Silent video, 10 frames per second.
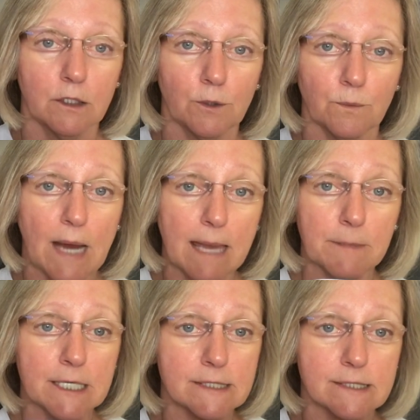your
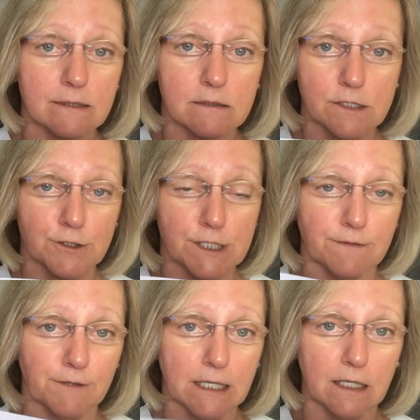rabies
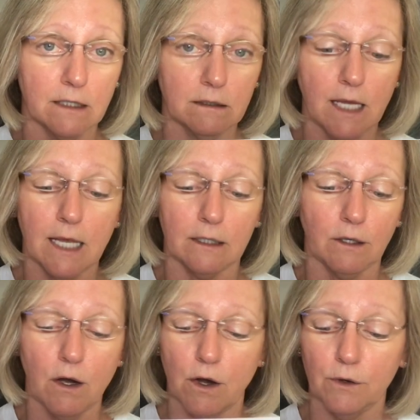certificate and
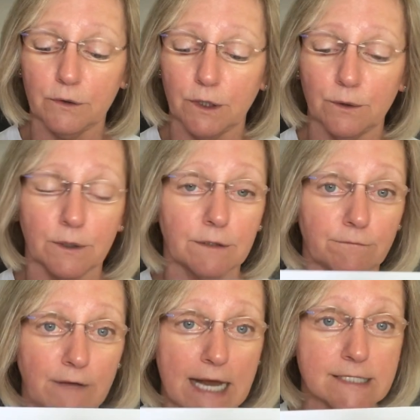all
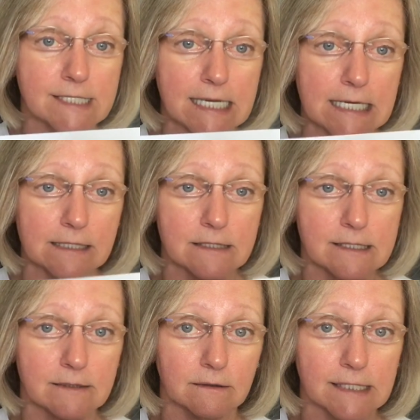your
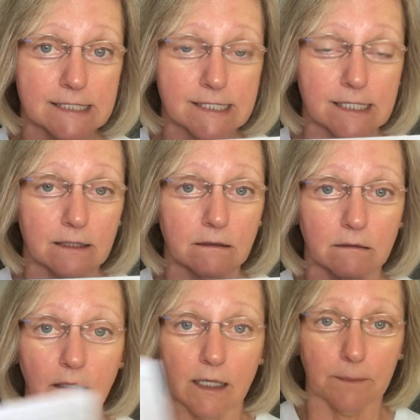vaccines listed
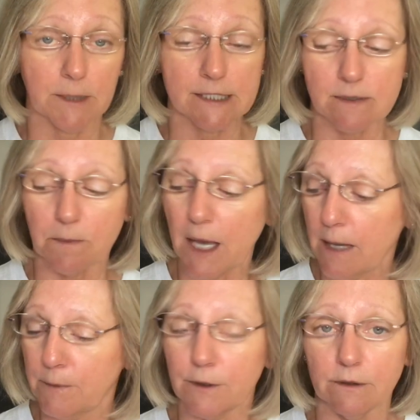on a piece of
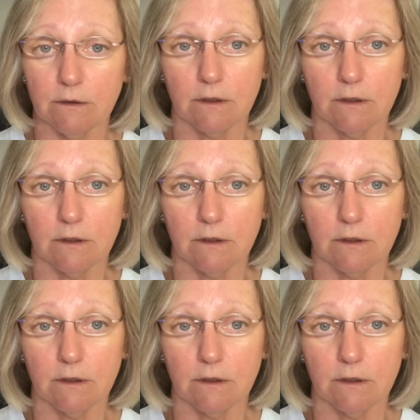paper.